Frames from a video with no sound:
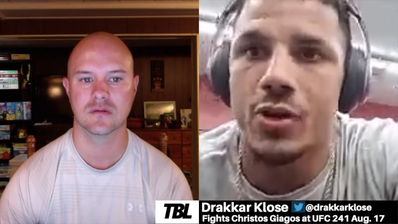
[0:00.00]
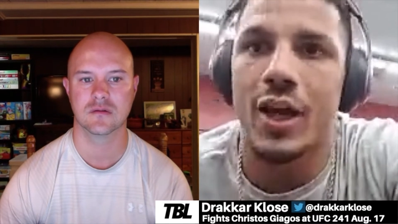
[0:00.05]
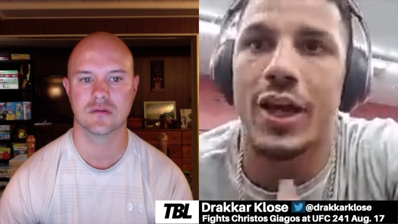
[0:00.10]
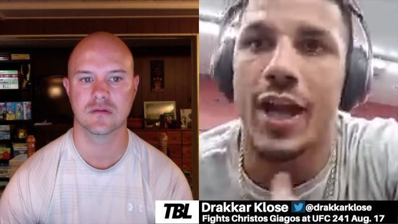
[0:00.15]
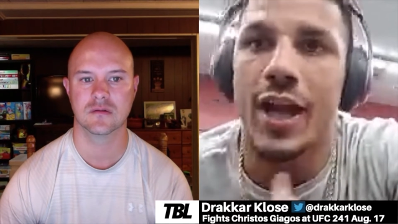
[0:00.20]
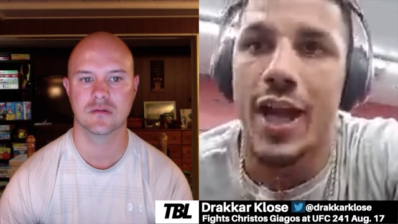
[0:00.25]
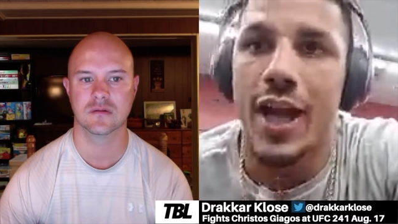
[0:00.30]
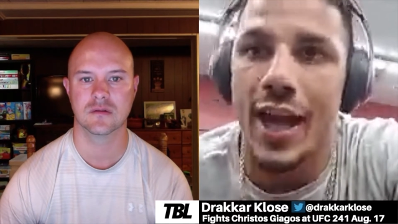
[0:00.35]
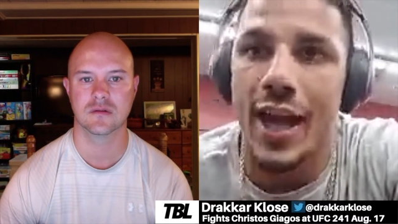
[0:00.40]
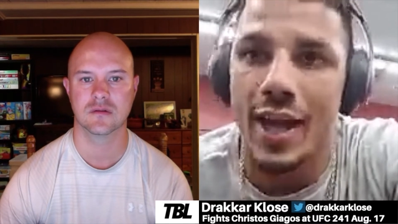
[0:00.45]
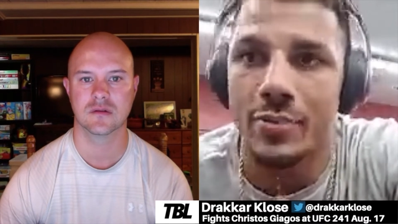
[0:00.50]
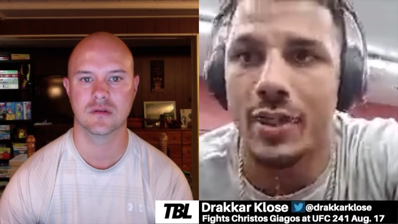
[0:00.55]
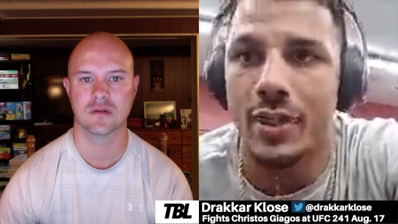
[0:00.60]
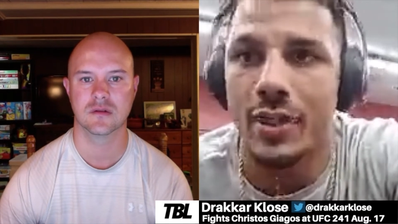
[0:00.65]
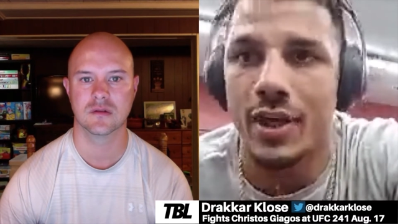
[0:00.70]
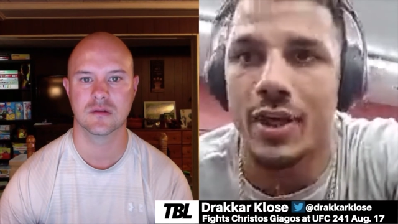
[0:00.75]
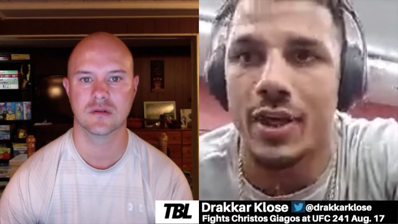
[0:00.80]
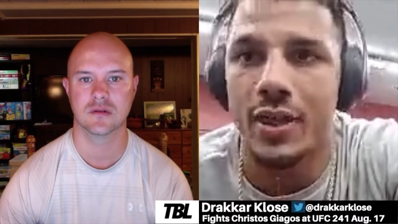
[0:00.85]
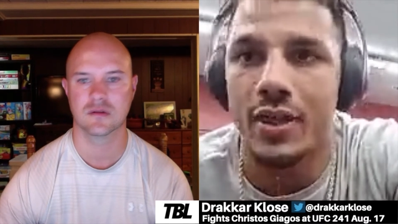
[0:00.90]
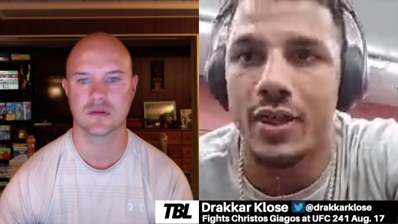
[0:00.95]
Speaker 1: So I got
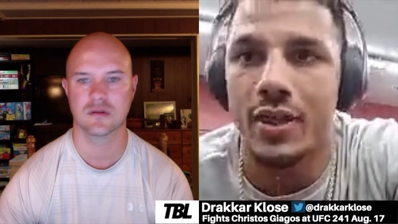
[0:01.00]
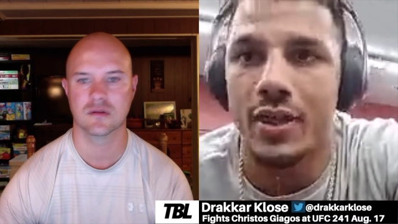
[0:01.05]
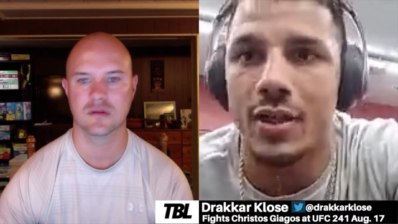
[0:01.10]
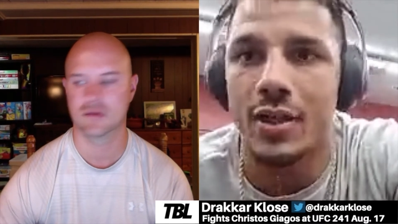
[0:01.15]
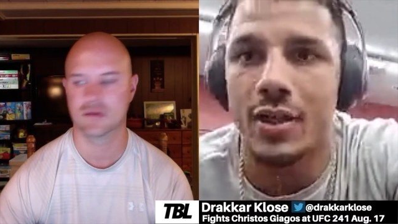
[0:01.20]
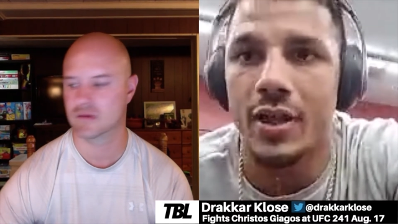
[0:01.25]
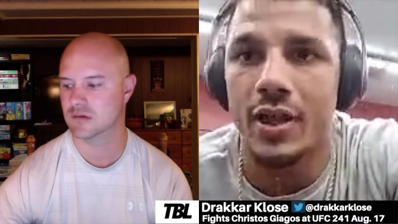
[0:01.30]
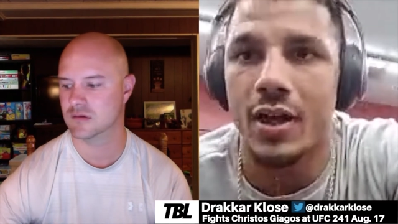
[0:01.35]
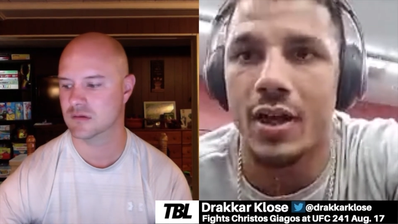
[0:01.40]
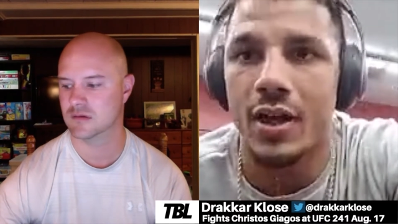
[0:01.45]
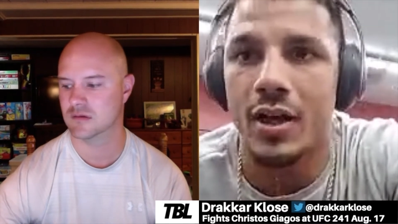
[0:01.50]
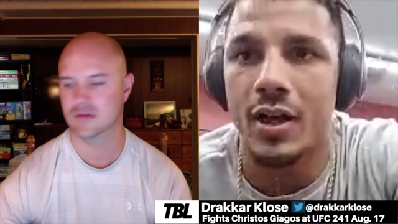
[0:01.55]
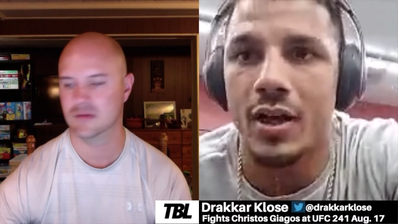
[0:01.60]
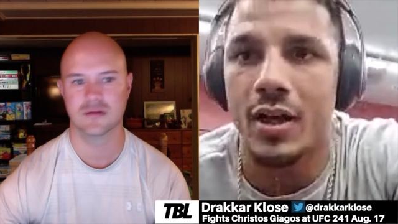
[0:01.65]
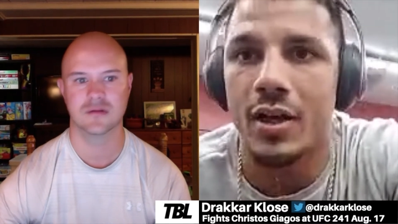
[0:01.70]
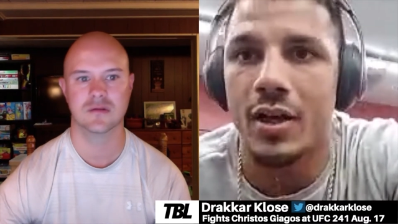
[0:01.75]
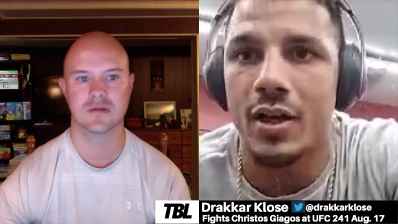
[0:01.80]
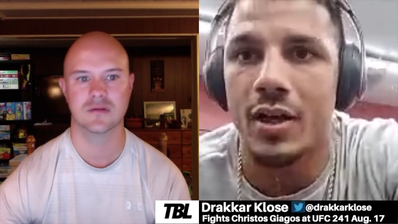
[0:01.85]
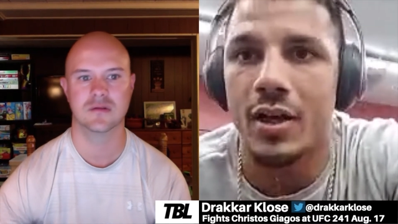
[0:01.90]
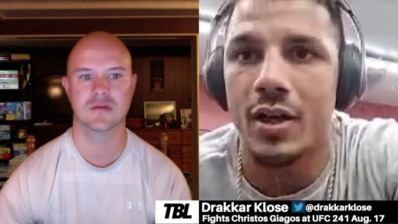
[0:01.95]
happy again,
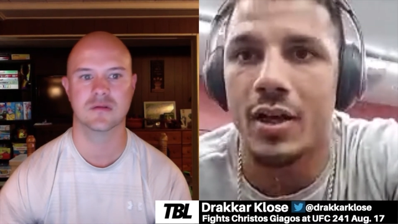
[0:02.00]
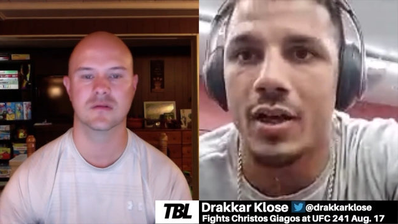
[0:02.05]
uh,